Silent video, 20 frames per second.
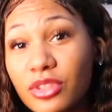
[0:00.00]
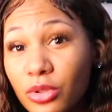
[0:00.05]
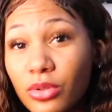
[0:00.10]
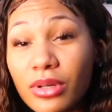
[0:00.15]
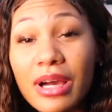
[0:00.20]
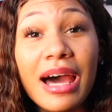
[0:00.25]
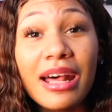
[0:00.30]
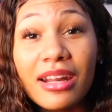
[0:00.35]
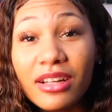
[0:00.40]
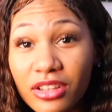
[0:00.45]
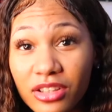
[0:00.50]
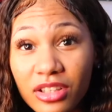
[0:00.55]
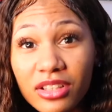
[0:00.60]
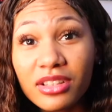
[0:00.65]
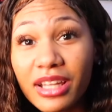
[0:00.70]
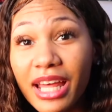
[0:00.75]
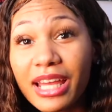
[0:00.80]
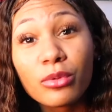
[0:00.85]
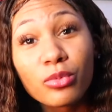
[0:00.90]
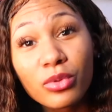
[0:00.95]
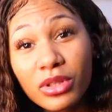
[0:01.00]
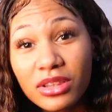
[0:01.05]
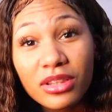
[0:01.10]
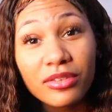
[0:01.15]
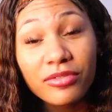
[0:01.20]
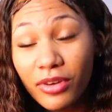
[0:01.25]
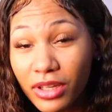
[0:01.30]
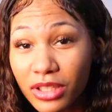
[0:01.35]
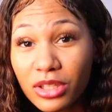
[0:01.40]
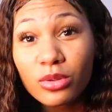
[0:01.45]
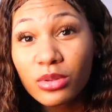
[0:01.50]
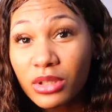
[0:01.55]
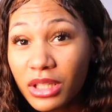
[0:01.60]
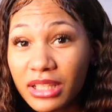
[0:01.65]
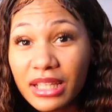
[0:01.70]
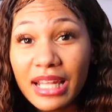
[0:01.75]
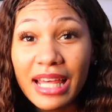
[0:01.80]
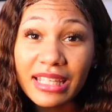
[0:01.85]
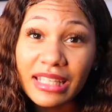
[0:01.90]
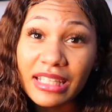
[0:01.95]
you gotta look like what the fuck you
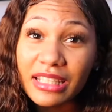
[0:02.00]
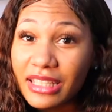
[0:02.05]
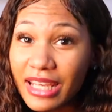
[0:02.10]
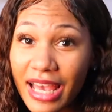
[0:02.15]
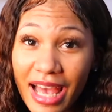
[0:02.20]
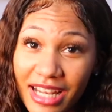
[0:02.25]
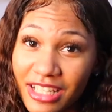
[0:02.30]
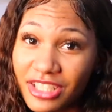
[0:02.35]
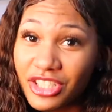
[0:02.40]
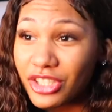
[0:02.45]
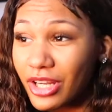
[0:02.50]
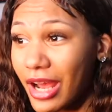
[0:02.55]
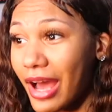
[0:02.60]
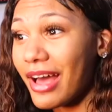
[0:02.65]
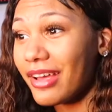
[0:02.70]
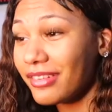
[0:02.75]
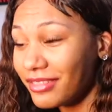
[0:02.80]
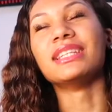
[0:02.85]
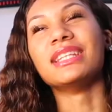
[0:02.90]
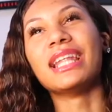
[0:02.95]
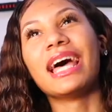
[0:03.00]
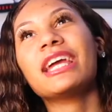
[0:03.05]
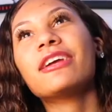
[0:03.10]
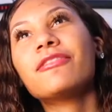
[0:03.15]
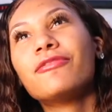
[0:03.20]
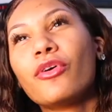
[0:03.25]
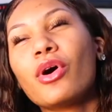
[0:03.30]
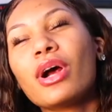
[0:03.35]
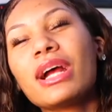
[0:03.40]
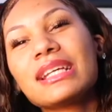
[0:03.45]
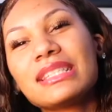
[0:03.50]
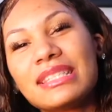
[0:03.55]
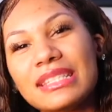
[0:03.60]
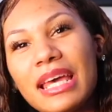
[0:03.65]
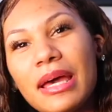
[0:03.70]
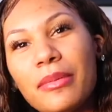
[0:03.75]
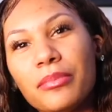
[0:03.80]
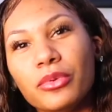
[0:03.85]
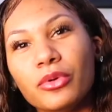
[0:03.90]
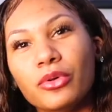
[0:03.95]
look like in your headshot like for
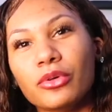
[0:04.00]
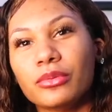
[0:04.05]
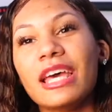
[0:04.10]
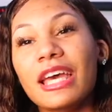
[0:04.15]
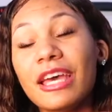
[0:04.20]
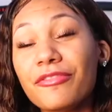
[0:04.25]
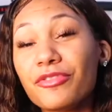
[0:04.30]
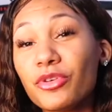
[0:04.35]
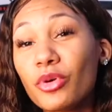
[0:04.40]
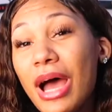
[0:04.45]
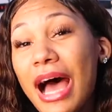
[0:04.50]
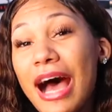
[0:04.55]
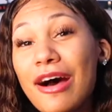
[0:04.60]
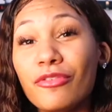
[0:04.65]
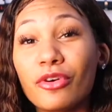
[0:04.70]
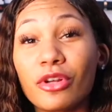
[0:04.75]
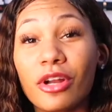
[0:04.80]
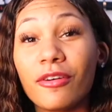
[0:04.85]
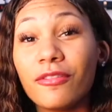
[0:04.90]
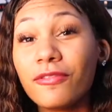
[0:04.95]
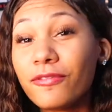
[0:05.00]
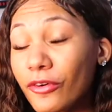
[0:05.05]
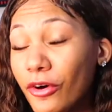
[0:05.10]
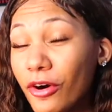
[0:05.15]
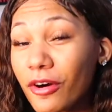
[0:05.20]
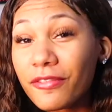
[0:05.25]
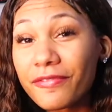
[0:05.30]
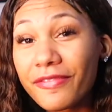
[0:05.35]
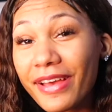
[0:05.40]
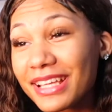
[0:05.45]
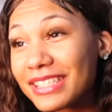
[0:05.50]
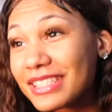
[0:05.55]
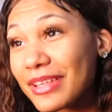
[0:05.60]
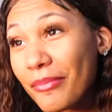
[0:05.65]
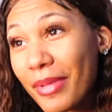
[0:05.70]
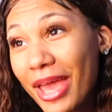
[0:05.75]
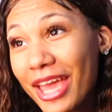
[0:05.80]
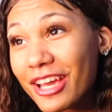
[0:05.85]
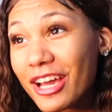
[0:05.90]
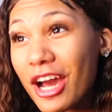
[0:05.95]
example if you have on a full face of
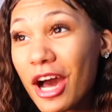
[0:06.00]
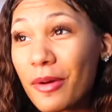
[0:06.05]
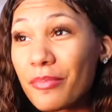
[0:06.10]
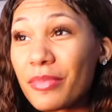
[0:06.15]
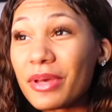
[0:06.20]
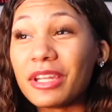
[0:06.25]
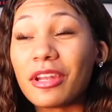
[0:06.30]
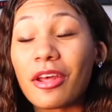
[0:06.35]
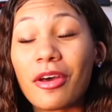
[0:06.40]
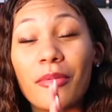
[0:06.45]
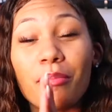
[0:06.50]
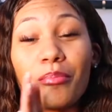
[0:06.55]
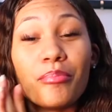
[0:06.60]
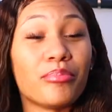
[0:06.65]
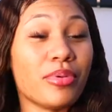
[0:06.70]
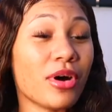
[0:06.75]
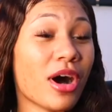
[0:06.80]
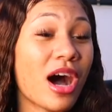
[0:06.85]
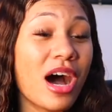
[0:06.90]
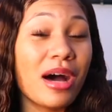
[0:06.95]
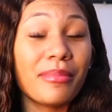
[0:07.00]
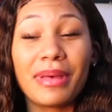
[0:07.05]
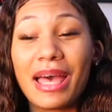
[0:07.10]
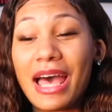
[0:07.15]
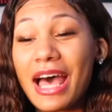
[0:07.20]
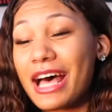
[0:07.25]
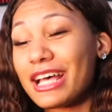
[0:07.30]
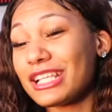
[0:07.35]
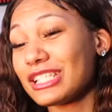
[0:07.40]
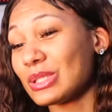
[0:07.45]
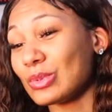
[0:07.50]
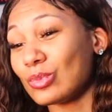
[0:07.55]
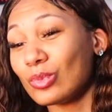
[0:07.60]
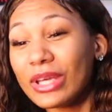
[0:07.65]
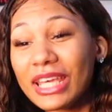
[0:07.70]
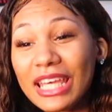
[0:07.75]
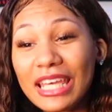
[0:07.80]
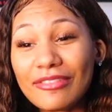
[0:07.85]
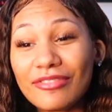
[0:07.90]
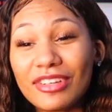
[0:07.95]
makeup and a bomb ass
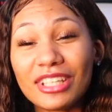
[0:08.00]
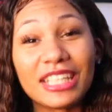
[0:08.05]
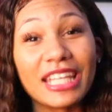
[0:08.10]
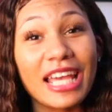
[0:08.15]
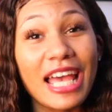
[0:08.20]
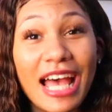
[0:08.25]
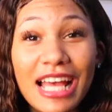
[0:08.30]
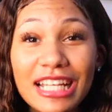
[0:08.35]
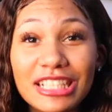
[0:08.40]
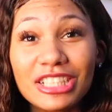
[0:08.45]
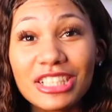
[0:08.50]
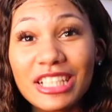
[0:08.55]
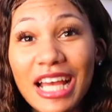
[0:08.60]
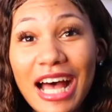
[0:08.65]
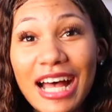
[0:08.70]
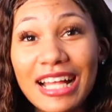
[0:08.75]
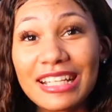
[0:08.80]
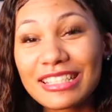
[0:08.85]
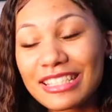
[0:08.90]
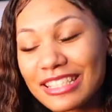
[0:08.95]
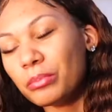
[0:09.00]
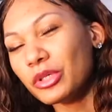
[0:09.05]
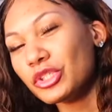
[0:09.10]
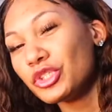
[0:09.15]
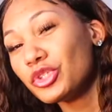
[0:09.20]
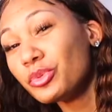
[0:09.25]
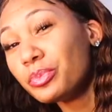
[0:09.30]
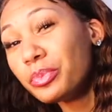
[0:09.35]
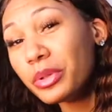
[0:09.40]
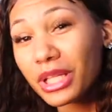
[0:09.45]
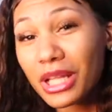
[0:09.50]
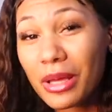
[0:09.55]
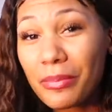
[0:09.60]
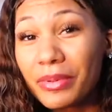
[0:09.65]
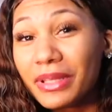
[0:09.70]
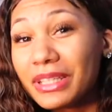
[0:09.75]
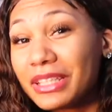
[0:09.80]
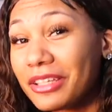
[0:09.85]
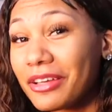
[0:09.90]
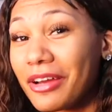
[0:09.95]
weave in your headshot but you pull up
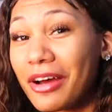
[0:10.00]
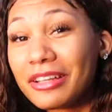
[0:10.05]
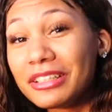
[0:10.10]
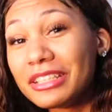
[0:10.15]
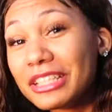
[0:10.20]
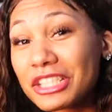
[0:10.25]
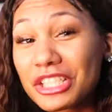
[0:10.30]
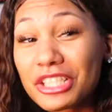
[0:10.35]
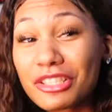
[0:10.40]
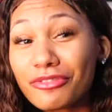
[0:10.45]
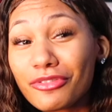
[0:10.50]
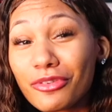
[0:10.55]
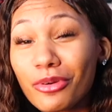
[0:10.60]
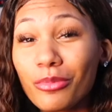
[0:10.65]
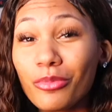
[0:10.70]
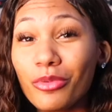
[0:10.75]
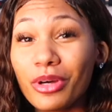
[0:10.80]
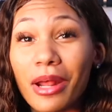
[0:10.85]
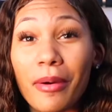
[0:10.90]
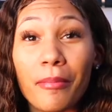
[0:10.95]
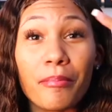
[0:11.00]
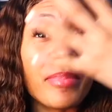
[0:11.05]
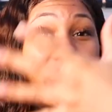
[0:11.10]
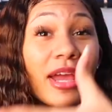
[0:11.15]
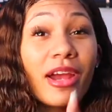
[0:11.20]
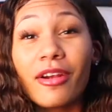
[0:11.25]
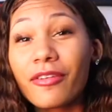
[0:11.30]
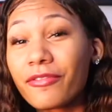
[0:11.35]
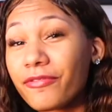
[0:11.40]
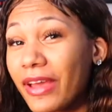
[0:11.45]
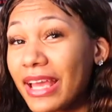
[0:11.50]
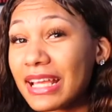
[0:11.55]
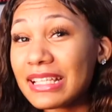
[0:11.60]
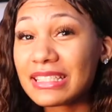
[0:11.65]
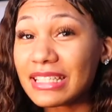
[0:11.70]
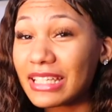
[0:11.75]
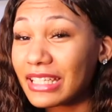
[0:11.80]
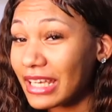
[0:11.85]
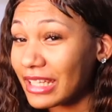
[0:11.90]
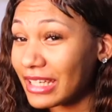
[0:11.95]
in the audition room with a bare
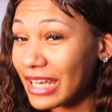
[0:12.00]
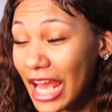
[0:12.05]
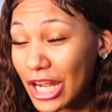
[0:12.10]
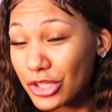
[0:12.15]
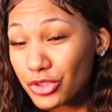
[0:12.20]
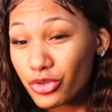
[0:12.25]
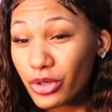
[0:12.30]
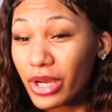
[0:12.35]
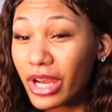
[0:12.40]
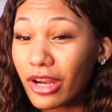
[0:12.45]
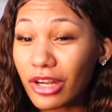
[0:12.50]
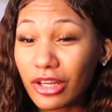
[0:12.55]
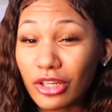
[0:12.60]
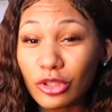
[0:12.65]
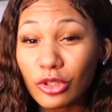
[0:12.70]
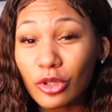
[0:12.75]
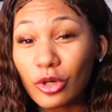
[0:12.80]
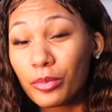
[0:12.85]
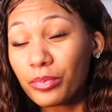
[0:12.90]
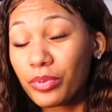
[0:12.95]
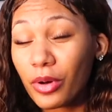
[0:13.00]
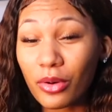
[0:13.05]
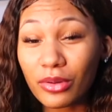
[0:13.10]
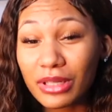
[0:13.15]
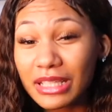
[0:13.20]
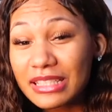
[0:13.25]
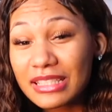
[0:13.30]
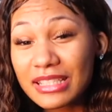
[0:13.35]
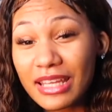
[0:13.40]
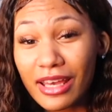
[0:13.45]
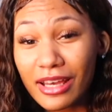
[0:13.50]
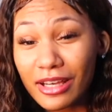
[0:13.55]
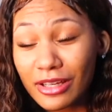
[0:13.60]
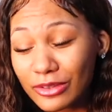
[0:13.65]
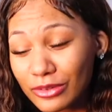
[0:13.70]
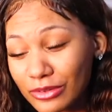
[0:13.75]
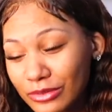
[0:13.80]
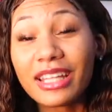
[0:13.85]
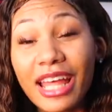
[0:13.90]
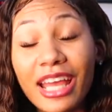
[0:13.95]
face and your natural hair and a little
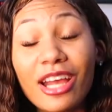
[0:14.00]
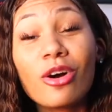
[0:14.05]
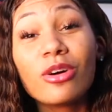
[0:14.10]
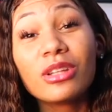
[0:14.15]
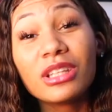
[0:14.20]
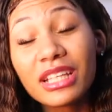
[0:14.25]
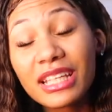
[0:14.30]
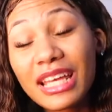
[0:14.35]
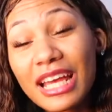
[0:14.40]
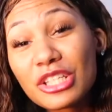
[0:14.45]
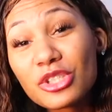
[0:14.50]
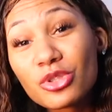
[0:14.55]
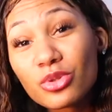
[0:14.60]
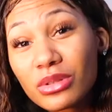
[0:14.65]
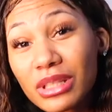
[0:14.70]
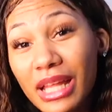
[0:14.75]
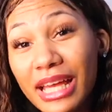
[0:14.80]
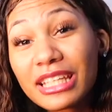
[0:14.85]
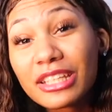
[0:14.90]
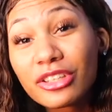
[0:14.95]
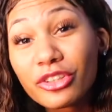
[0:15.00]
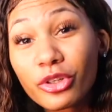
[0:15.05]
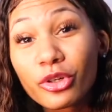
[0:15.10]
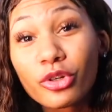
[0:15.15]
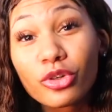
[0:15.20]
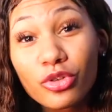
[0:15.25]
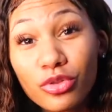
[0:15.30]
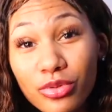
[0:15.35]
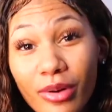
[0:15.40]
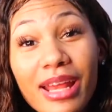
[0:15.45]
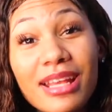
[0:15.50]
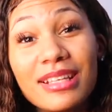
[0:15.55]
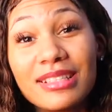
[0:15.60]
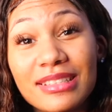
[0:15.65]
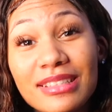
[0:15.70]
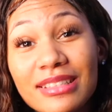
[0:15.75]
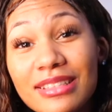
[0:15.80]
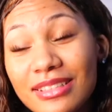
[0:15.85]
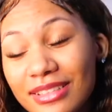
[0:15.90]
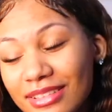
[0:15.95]
ponytail they gonna look at you like you're
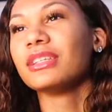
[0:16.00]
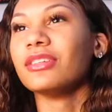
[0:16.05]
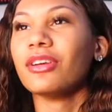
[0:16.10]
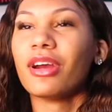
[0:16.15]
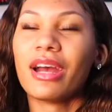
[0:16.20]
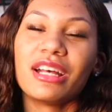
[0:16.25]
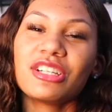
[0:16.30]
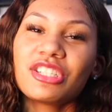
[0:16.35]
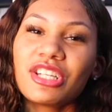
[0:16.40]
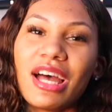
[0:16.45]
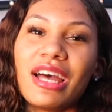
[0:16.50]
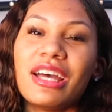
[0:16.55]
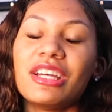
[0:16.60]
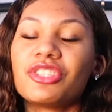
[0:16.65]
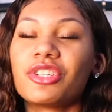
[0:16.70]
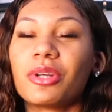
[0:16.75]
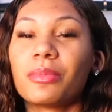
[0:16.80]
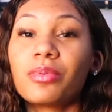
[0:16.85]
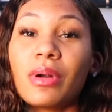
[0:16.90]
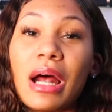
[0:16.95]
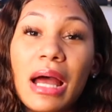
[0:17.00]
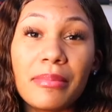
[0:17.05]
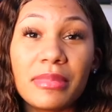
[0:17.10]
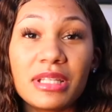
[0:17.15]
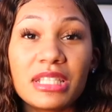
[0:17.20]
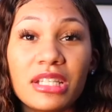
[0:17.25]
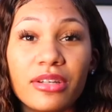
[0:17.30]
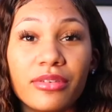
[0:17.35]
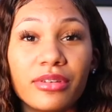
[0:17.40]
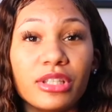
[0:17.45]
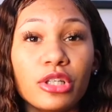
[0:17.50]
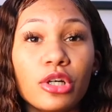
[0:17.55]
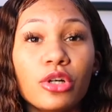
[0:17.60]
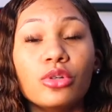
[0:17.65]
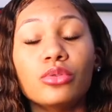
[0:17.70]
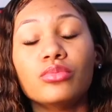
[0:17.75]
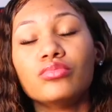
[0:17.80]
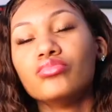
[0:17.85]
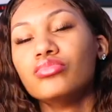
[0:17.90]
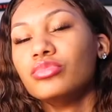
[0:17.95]
crazy your headshot is your prime
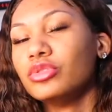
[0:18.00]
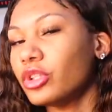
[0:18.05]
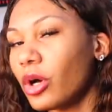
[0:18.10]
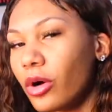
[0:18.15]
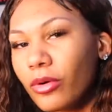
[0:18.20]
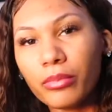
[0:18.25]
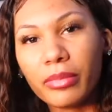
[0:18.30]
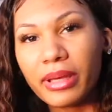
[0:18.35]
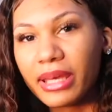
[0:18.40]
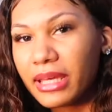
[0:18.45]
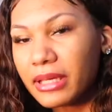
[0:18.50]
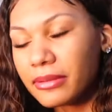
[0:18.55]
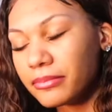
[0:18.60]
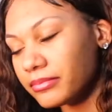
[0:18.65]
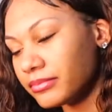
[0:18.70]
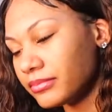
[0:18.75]
material, don't bait.